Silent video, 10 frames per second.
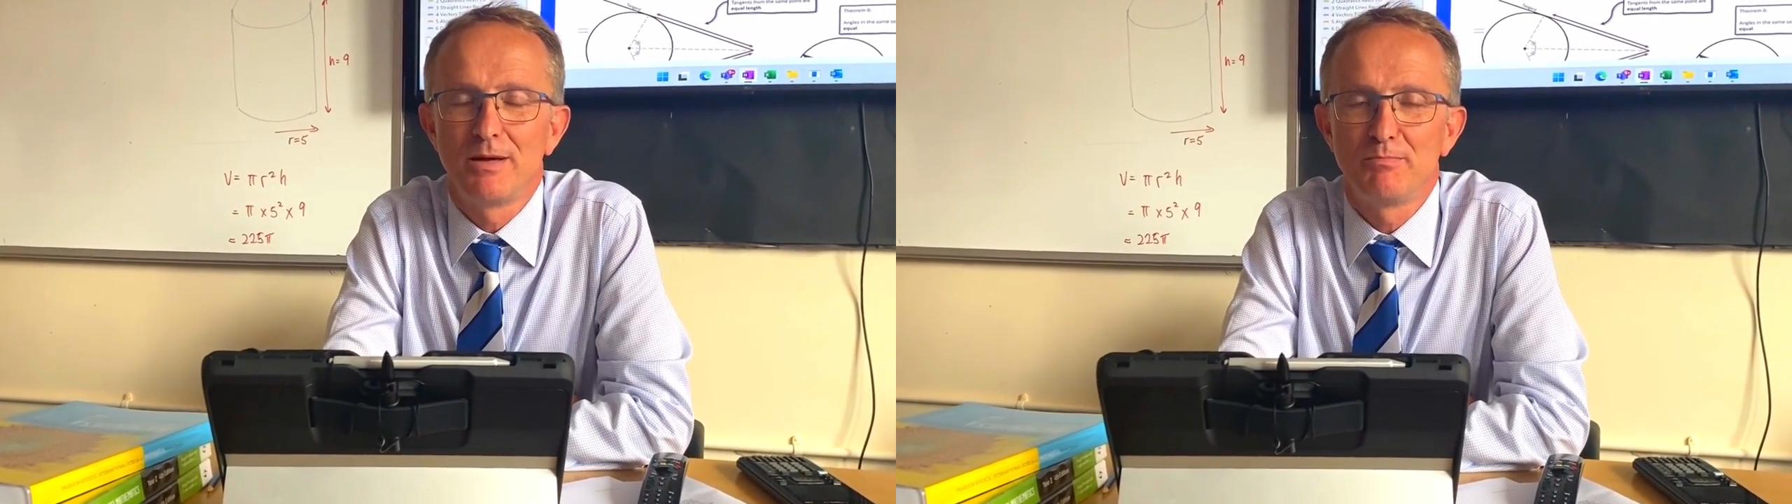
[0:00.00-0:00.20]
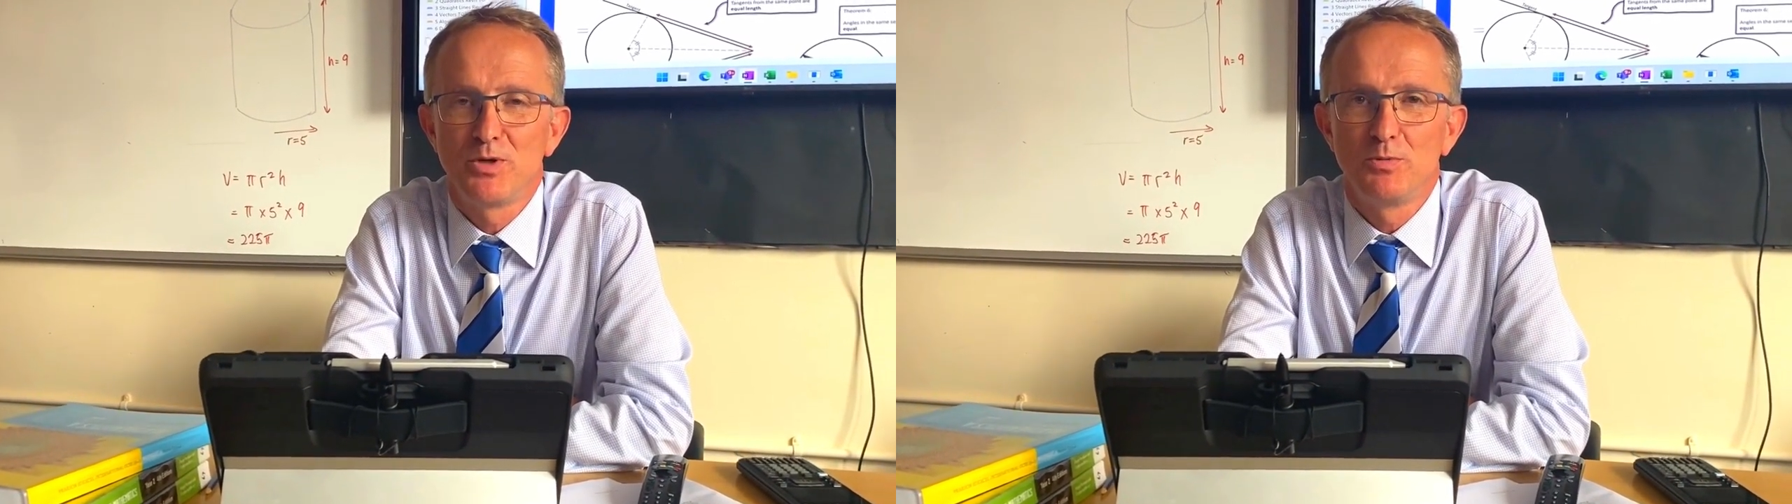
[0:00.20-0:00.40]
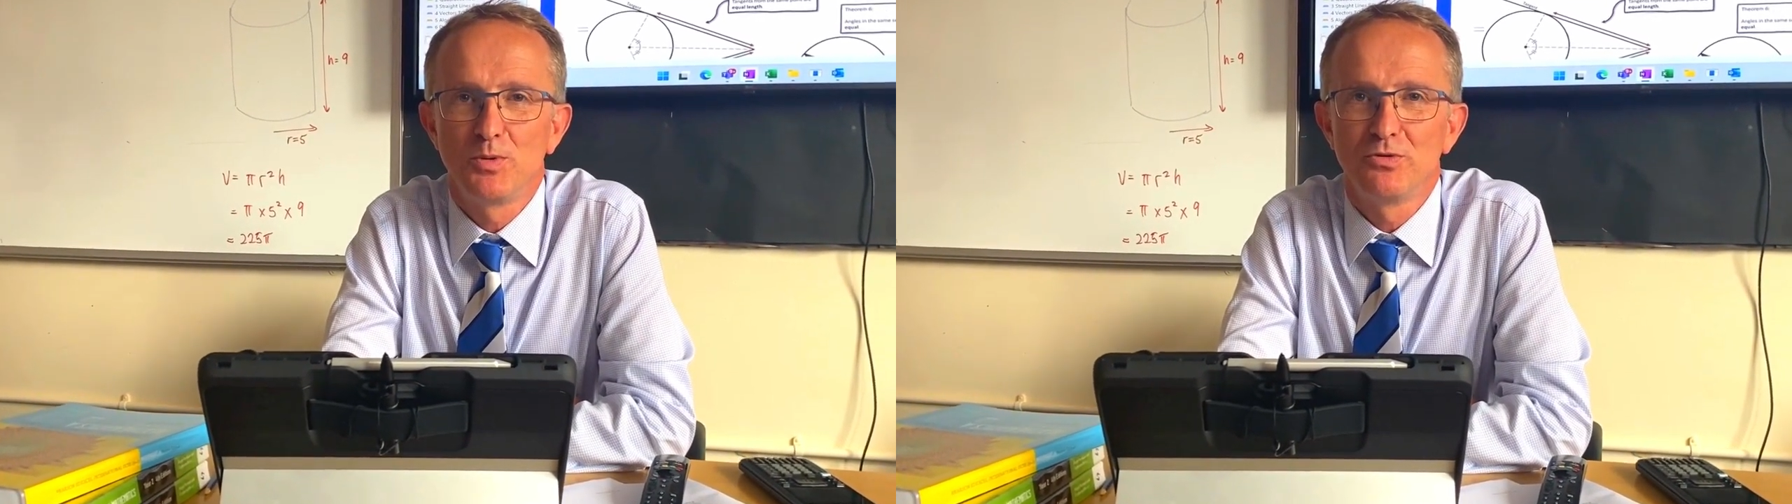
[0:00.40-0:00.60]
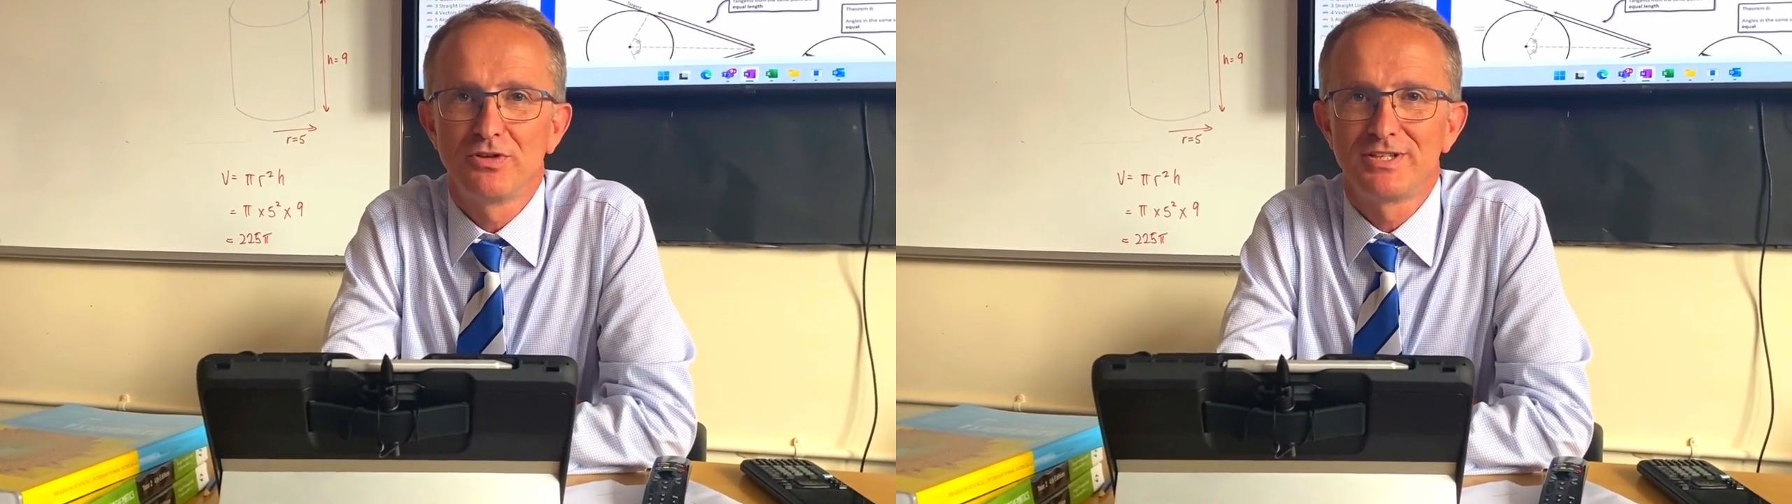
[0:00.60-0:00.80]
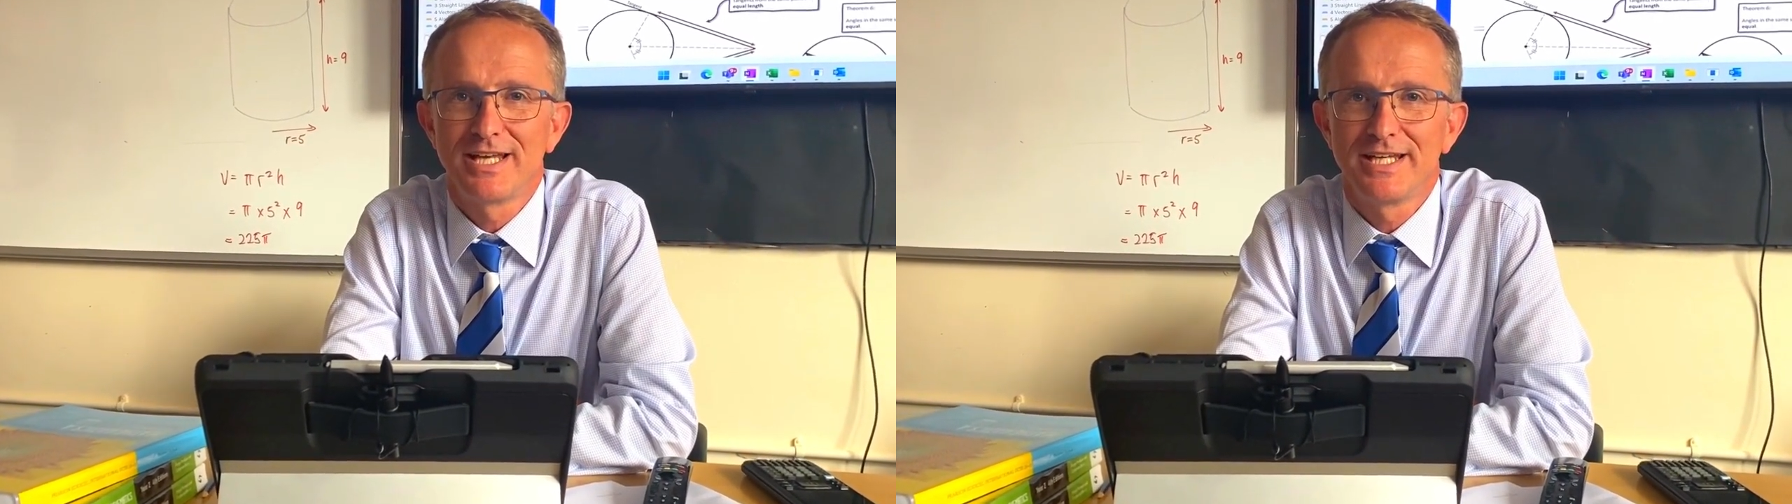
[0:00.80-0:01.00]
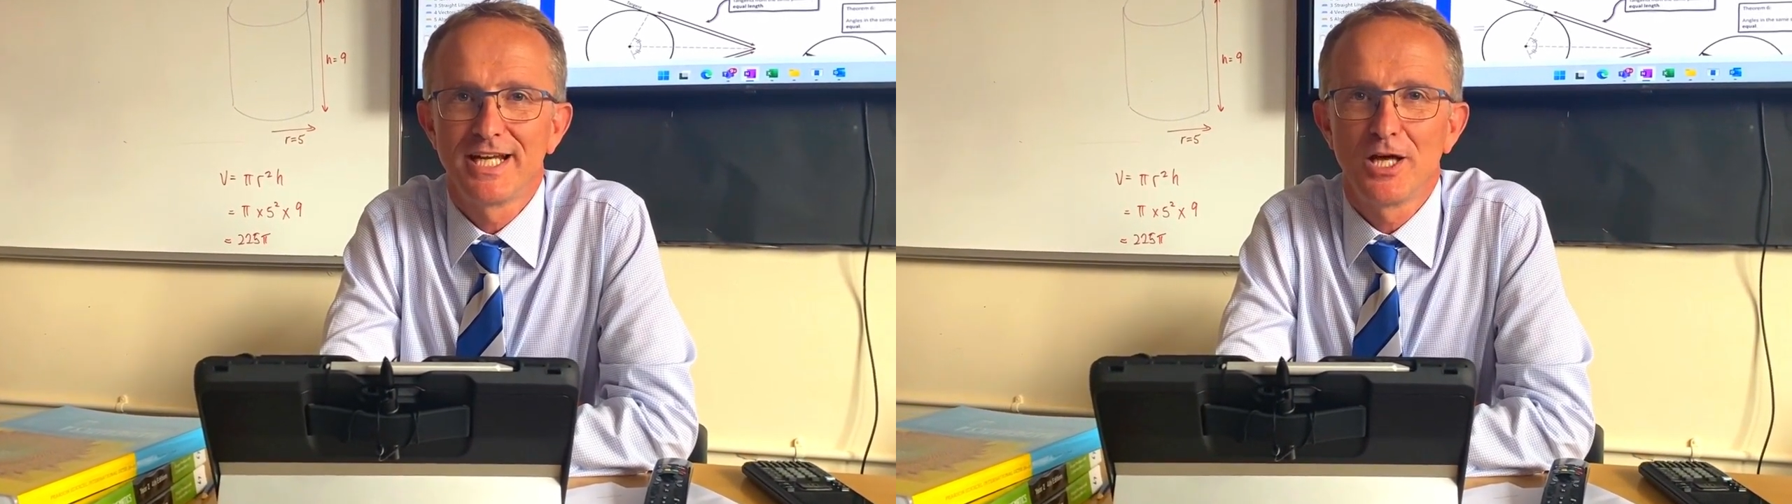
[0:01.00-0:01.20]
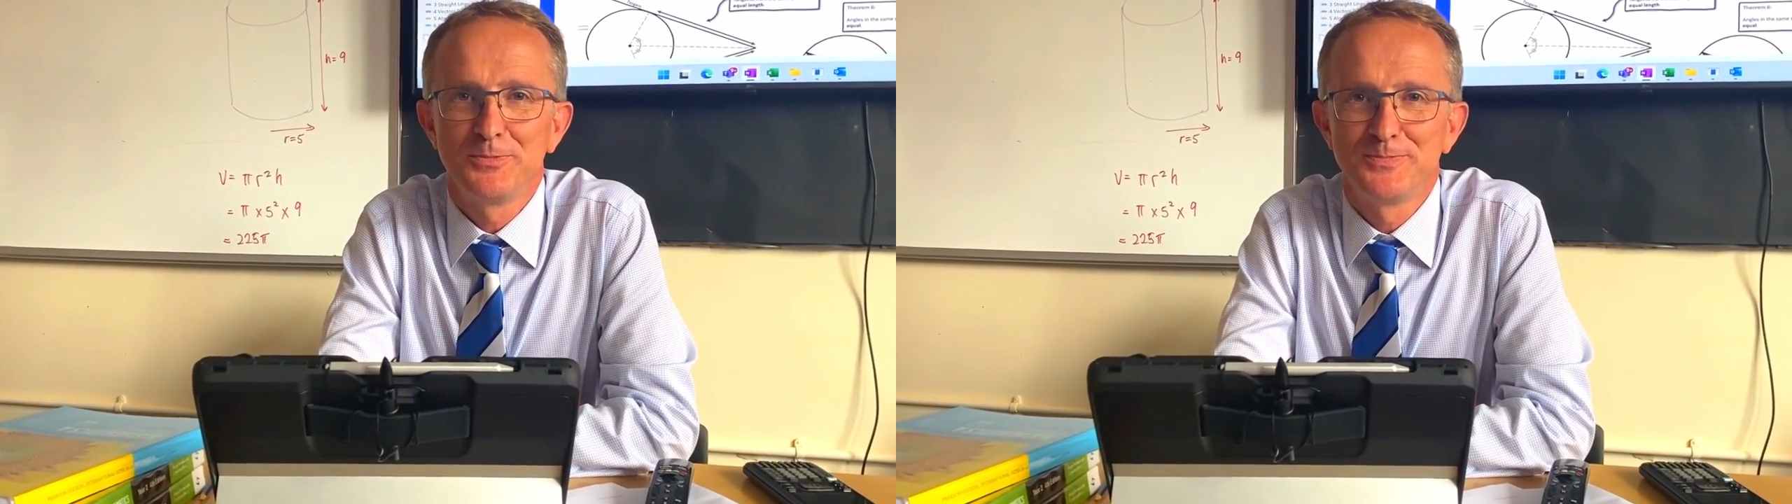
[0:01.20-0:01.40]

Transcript: 10 pupils, Danylo.